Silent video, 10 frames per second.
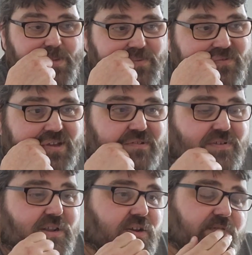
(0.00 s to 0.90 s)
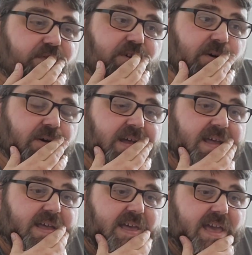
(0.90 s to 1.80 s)
People have kind of looked for
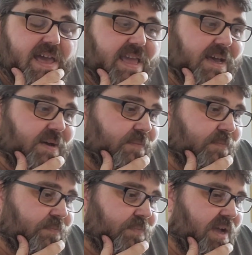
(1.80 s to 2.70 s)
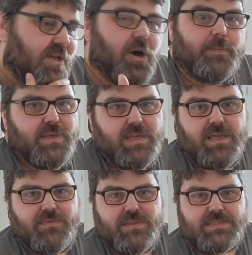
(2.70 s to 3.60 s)
a copy
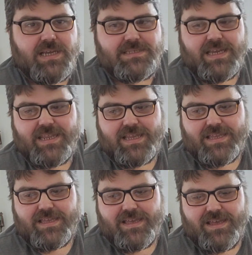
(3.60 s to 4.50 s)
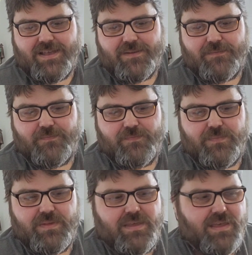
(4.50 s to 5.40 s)
of the Titanic
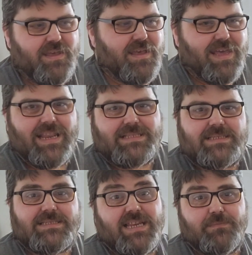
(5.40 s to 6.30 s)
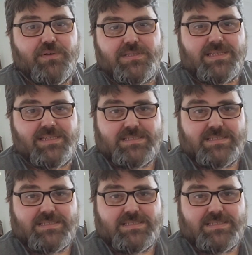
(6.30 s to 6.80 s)
Atlantic Daily Bulletin.